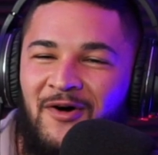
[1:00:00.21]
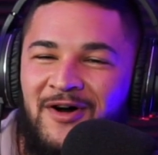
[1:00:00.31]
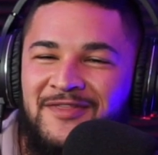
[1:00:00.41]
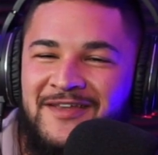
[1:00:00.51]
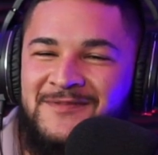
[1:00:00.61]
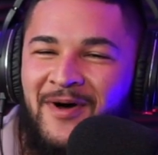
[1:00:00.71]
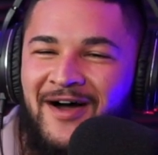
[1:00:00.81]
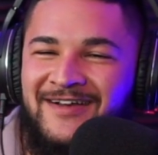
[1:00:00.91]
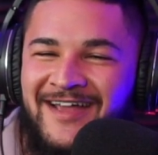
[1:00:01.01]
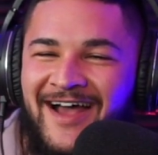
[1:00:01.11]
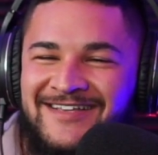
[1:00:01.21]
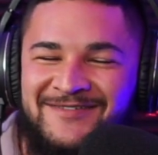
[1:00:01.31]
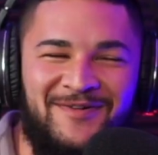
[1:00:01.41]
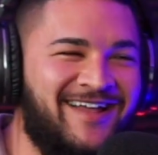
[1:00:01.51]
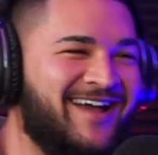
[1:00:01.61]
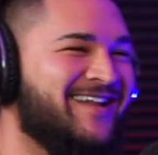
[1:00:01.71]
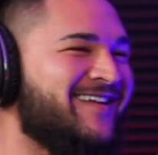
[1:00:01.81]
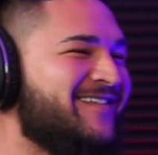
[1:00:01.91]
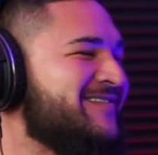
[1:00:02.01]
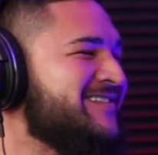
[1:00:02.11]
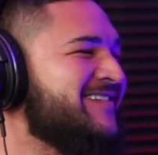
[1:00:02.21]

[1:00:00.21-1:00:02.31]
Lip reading: on this podcast, we got to know.